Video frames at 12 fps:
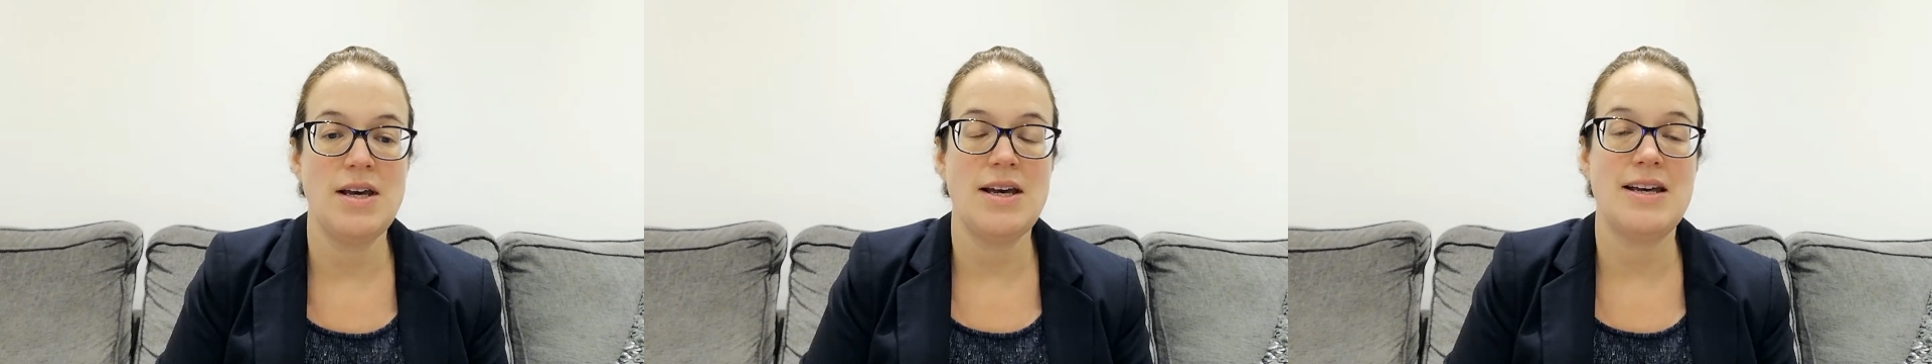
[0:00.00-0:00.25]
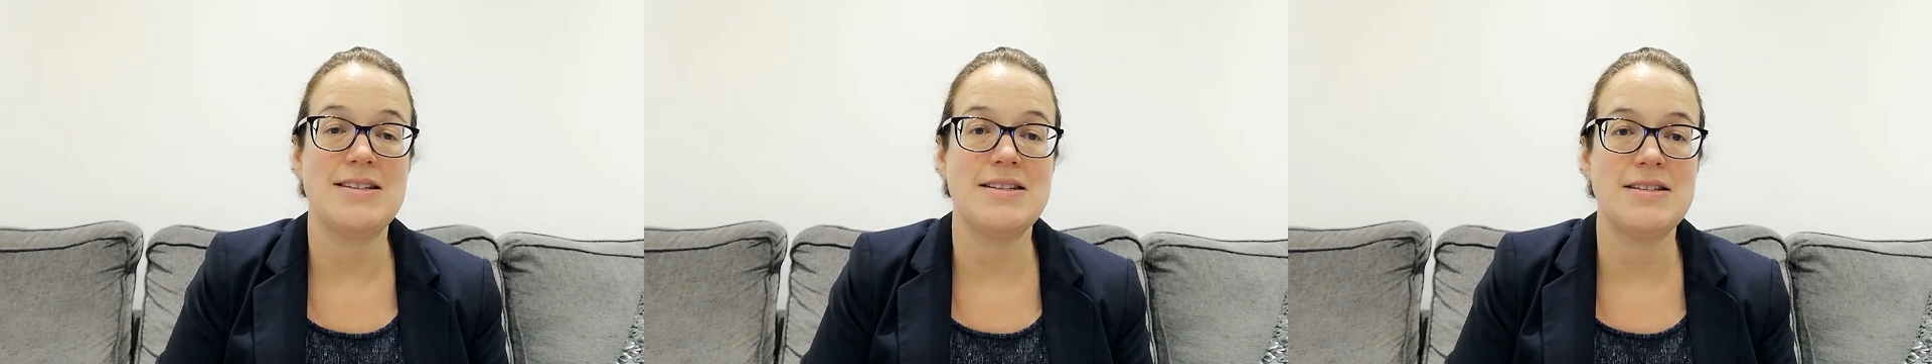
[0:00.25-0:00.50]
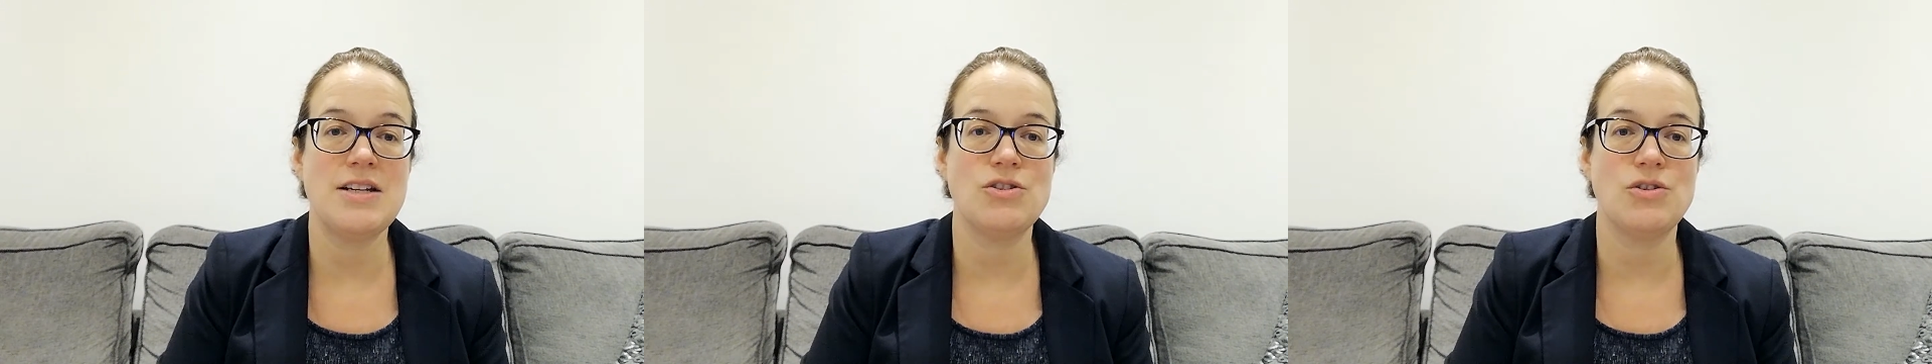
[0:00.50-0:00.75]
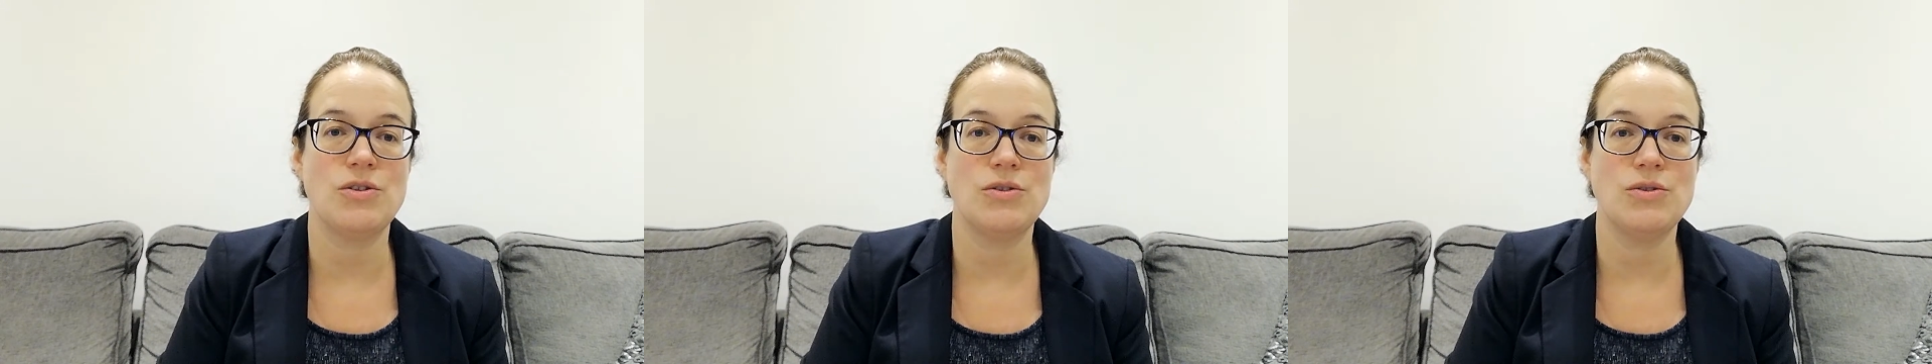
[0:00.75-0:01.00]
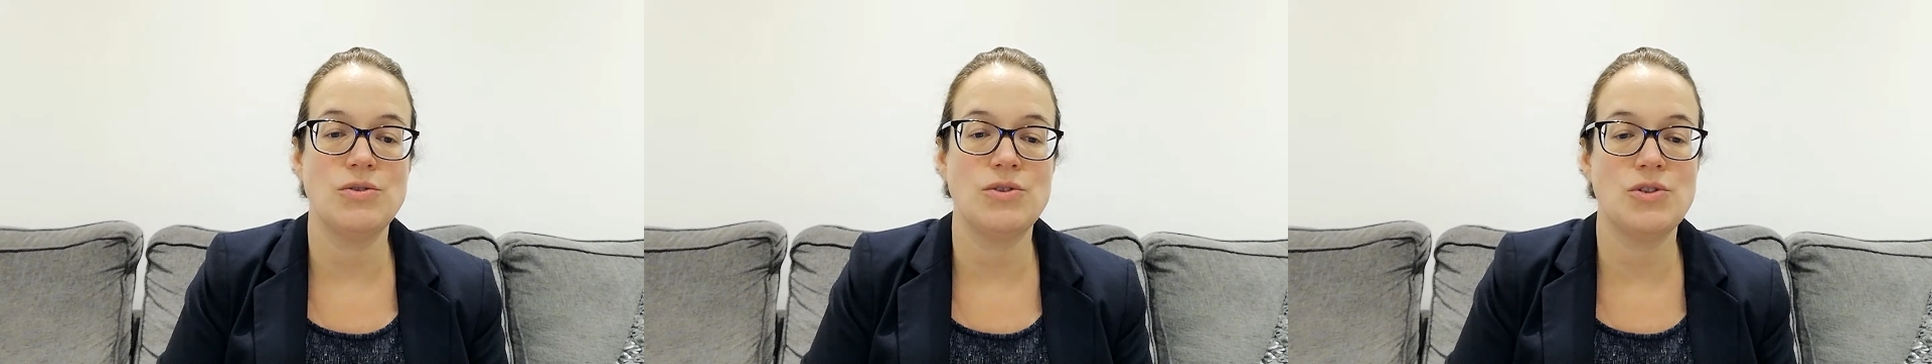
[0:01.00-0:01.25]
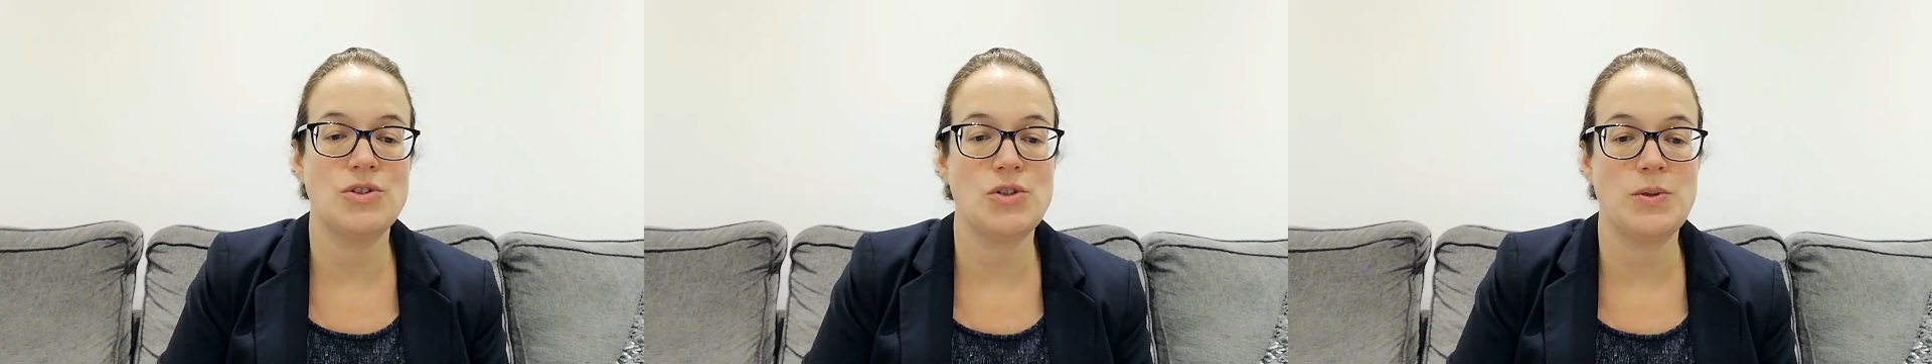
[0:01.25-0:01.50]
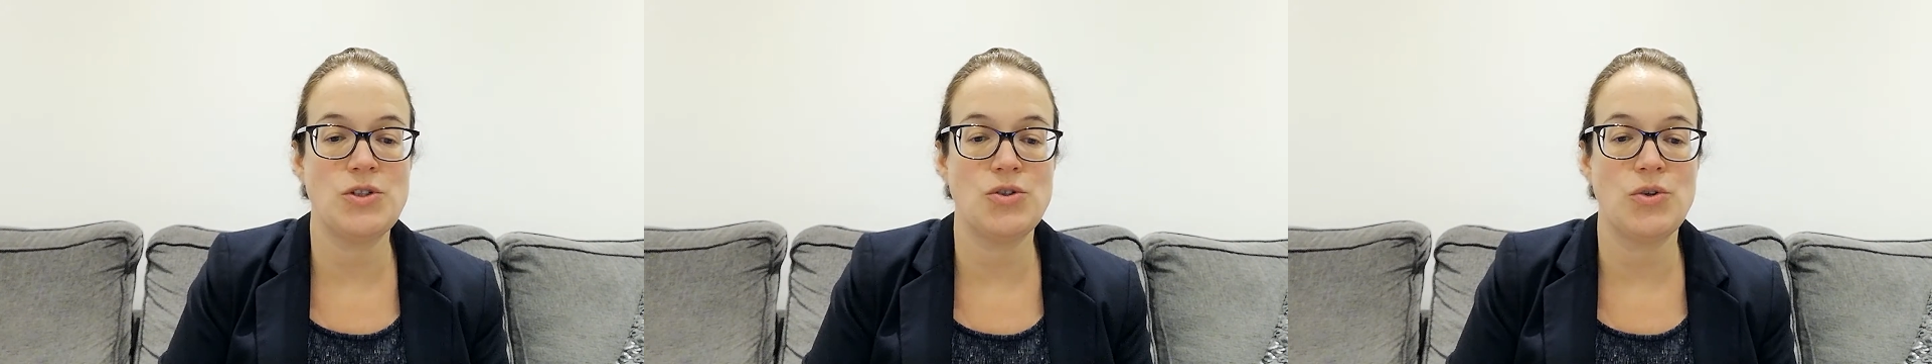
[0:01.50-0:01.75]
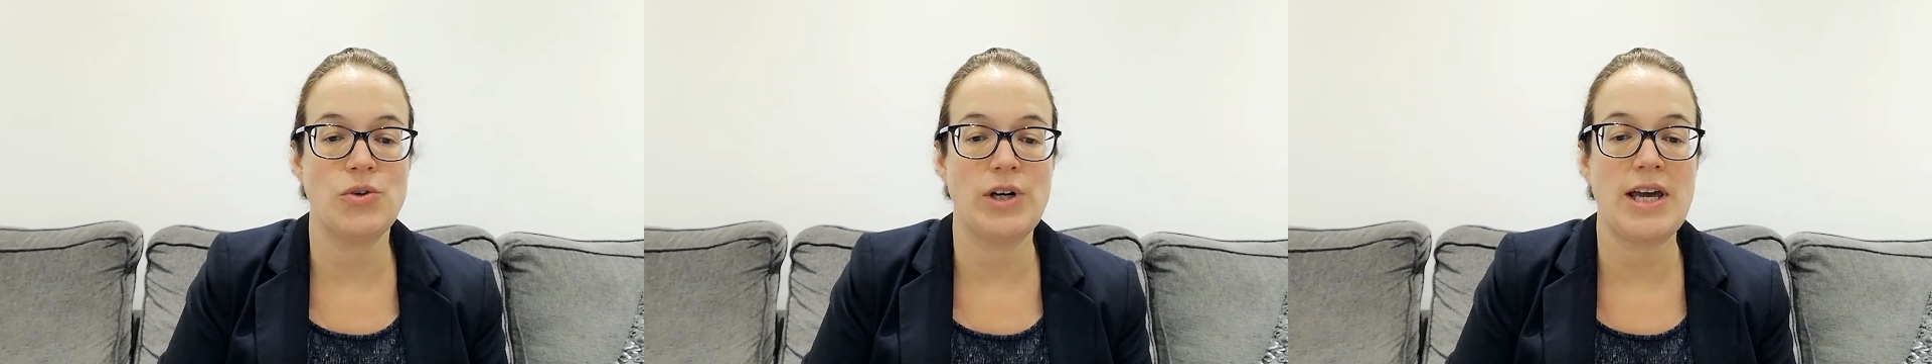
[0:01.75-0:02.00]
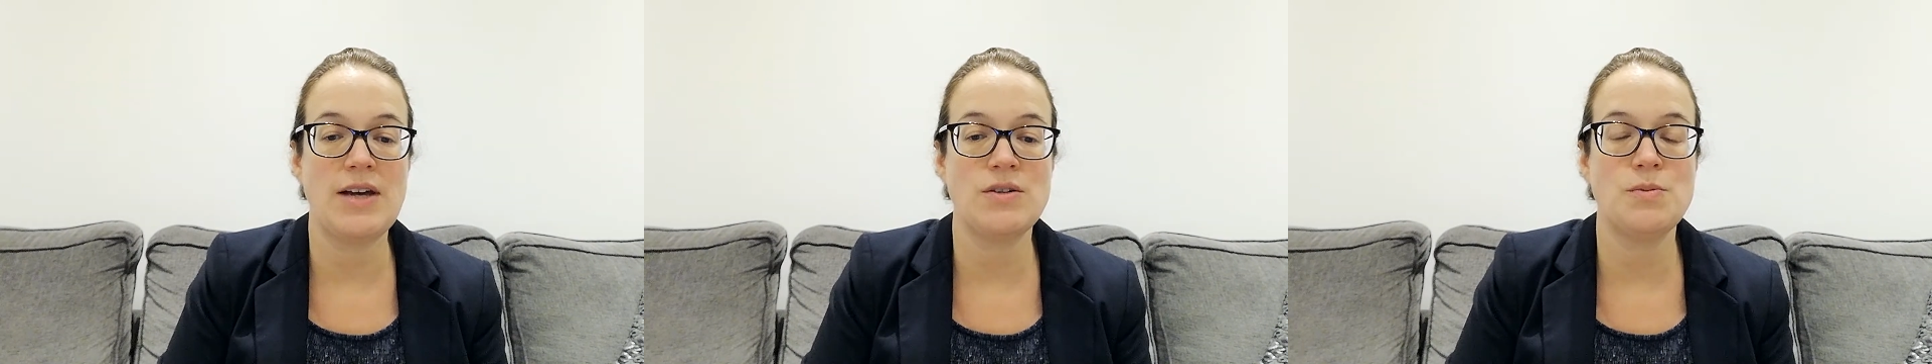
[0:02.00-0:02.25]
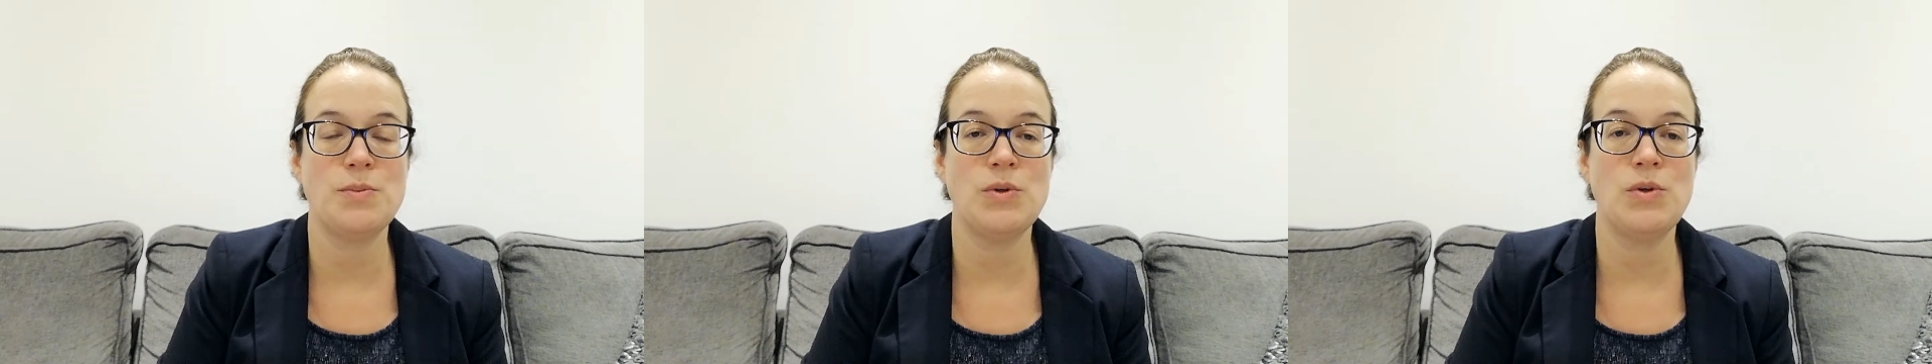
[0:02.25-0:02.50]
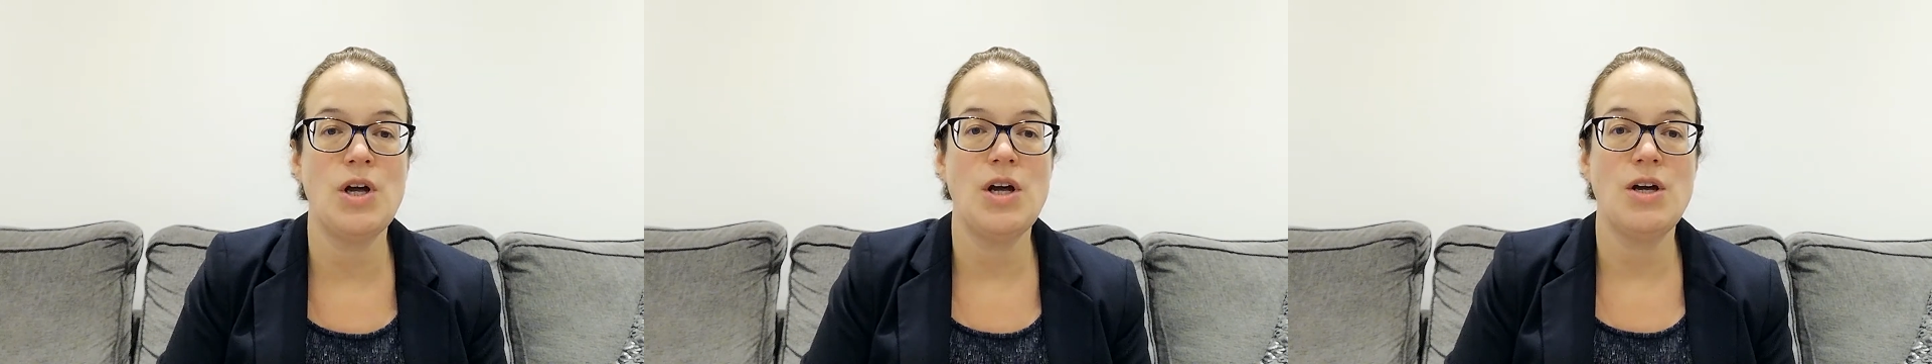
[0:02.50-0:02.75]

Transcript: is essential to ensure accountable,